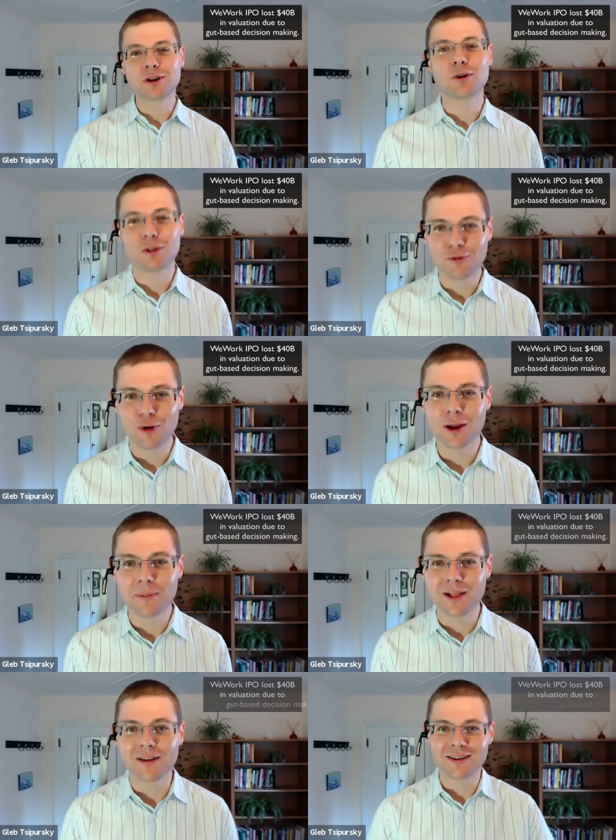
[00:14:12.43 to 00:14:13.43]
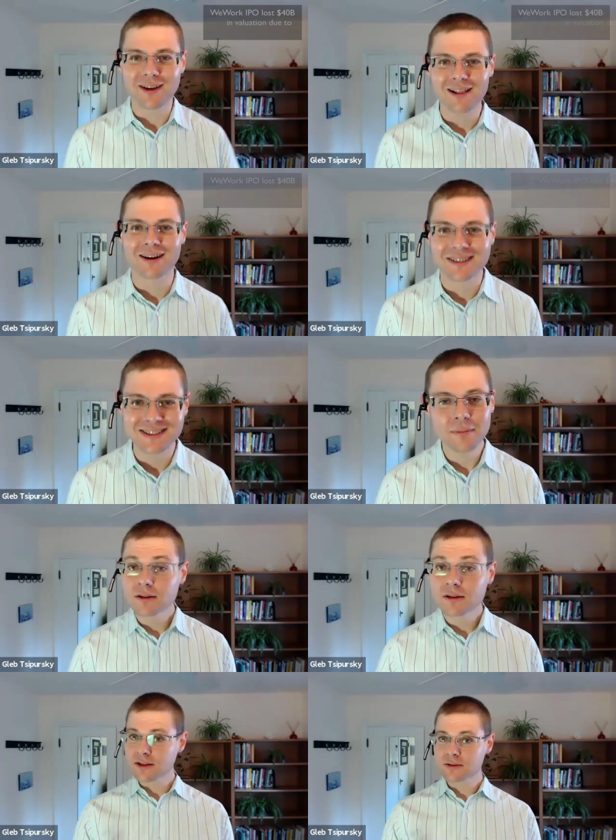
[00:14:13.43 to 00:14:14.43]
do with forty billion dollars.
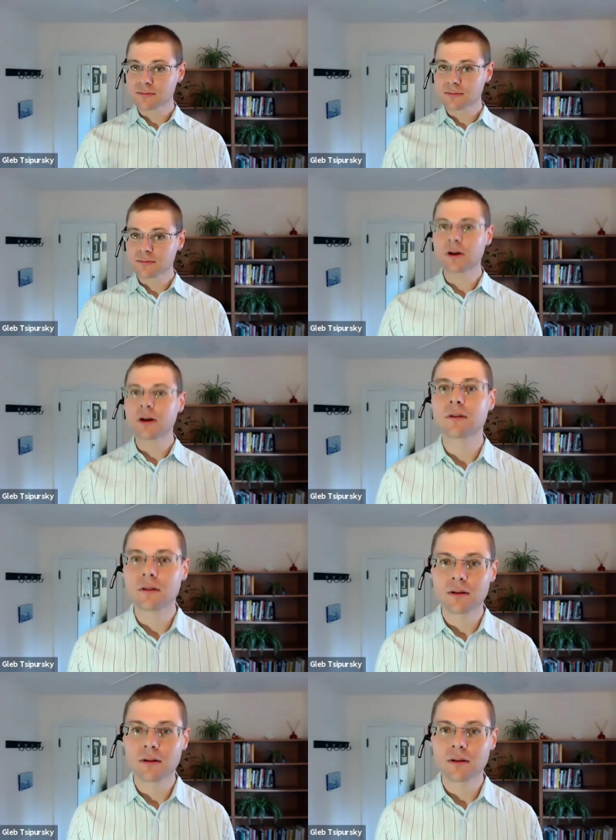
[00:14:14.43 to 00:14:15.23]
So that's, look at,